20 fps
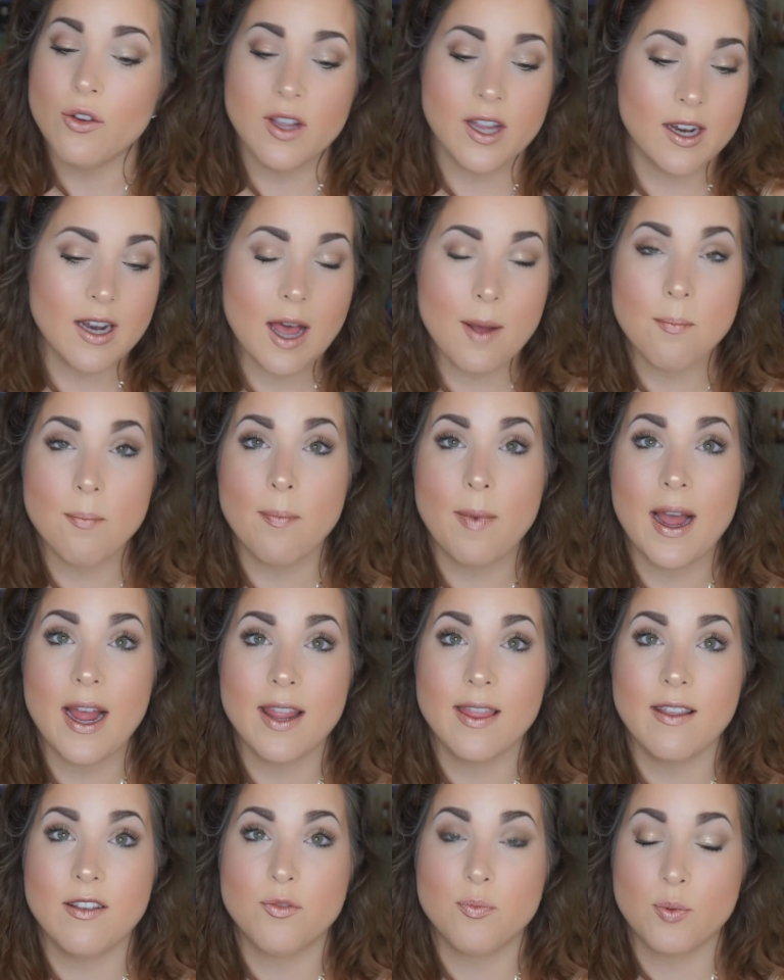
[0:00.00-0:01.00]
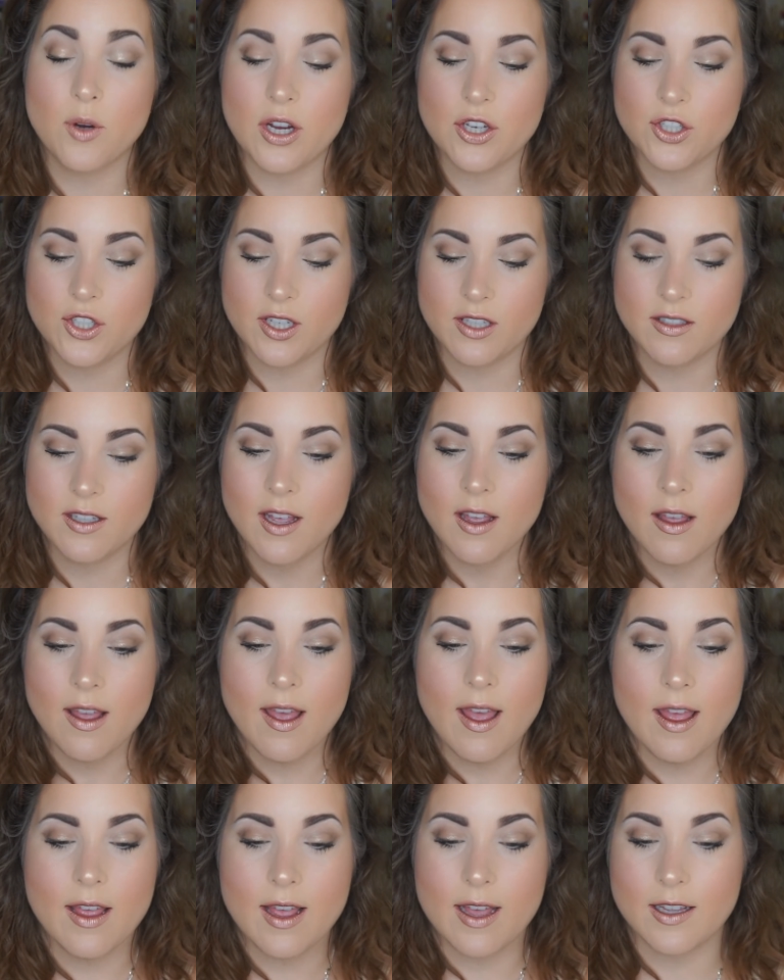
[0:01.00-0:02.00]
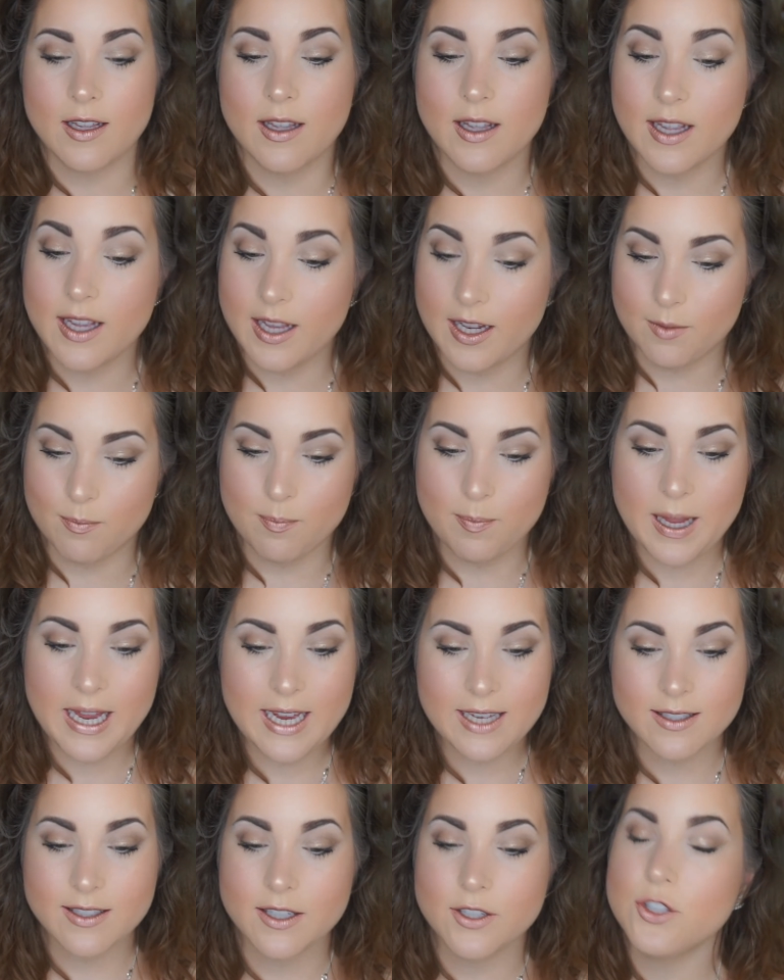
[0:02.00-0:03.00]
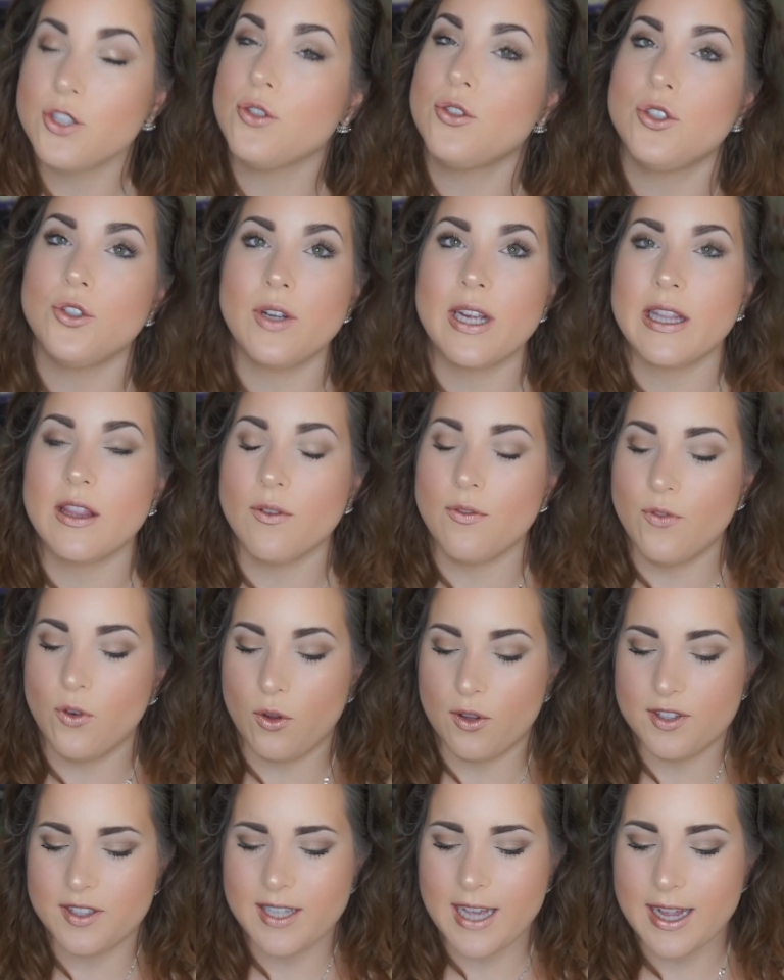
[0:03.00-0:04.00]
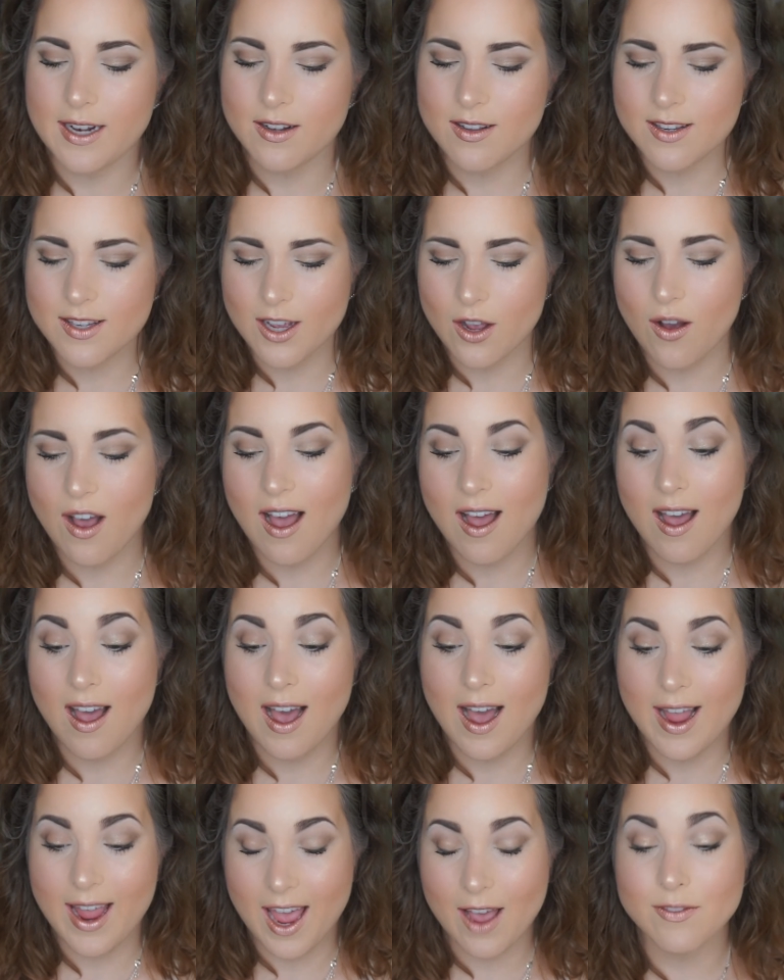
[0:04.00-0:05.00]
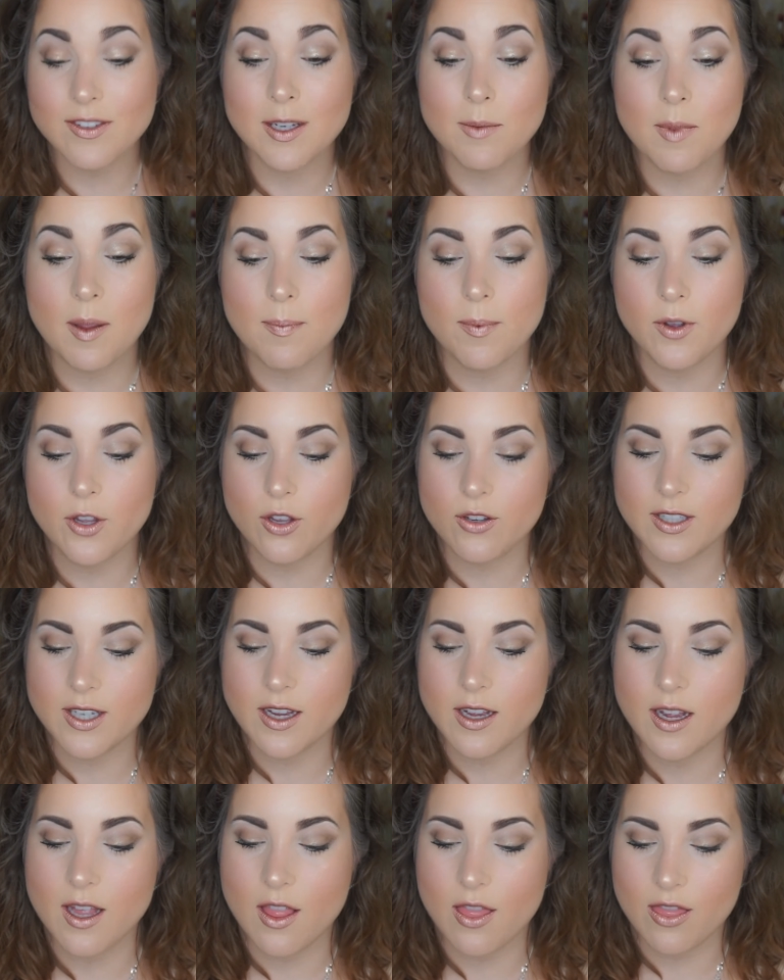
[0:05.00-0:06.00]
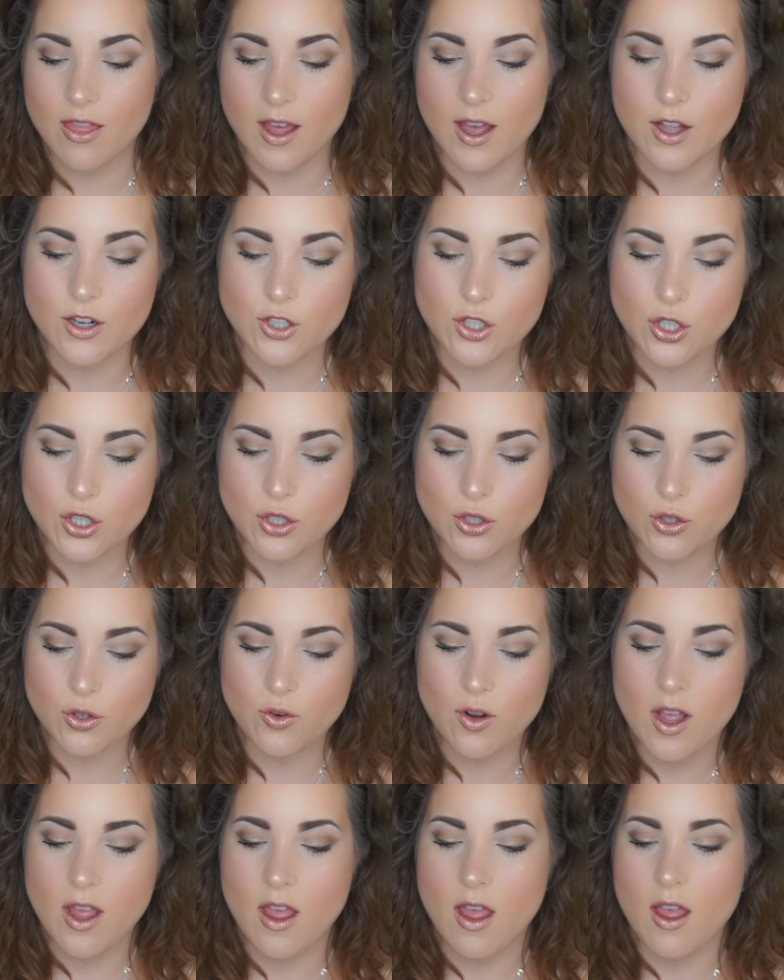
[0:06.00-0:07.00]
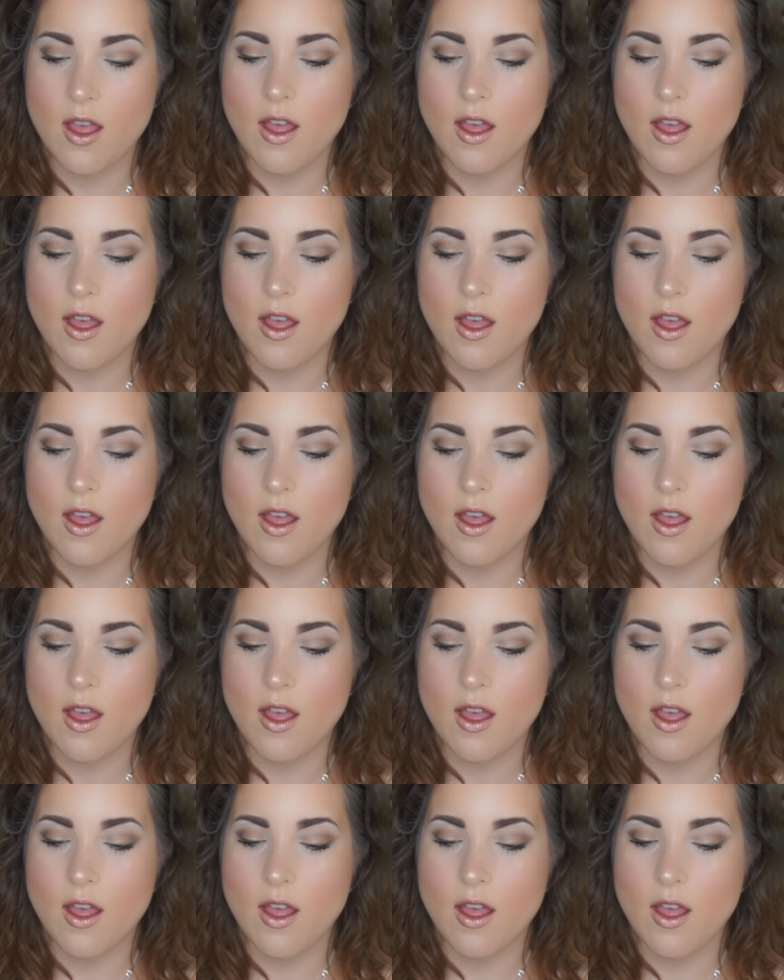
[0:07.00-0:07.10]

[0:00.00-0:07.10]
You cannot buy these brushes in pieces. You do get the full set. So, I have seen people using the two